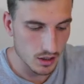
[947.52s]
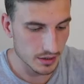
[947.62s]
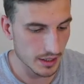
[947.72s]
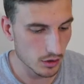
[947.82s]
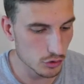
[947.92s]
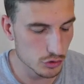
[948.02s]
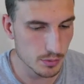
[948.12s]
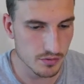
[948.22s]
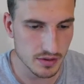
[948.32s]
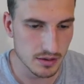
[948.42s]
Okay, I've got to do a
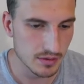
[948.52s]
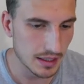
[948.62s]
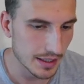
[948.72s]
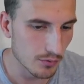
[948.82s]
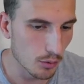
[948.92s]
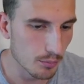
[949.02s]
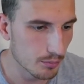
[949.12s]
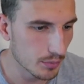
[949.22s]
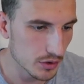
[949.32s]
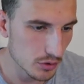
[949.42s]
bit of fiddling with that later on,
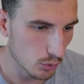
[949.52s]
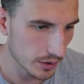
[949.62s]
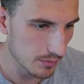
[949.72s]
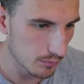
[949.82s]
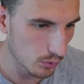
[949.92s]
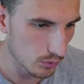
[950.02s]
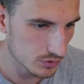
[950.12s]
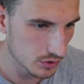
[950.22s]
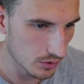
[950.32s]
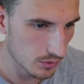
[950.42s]
but you're all getting bored,
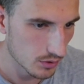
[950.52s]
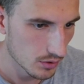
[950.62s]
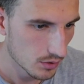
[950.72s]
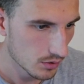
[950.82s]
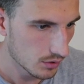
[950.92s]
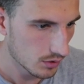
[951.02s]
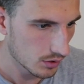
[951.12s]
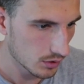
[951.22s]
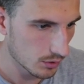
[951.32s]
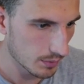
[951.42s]
so
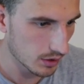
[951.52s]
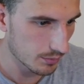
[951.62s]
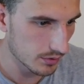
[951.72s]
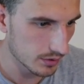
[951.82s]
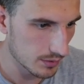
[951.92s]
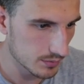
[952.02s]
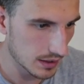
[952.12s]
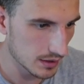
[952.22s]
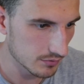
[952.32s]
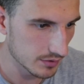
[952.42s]
I'll go back up here and keep
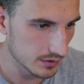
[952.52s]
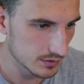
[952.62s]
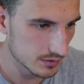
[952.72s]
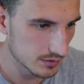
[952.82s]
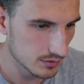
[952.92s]
adding things.